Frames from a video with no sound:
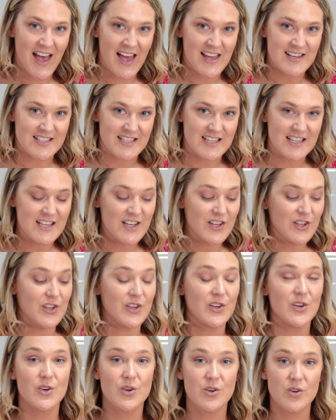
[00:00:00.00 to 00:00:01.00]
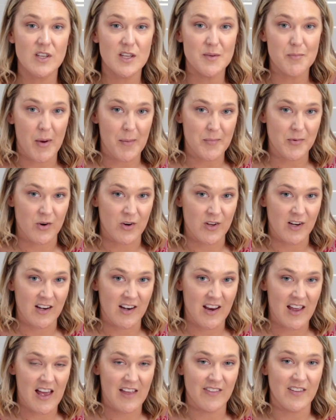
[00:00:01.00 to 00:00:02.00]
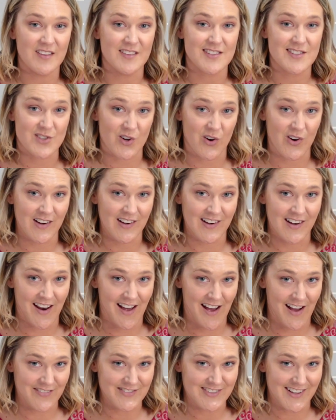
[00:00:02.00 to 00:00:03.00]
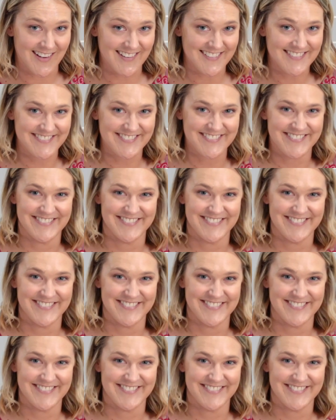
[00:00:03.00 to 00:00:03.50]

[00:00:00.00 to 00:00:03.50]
handy. You can cook your popcorn in it and then store it in after.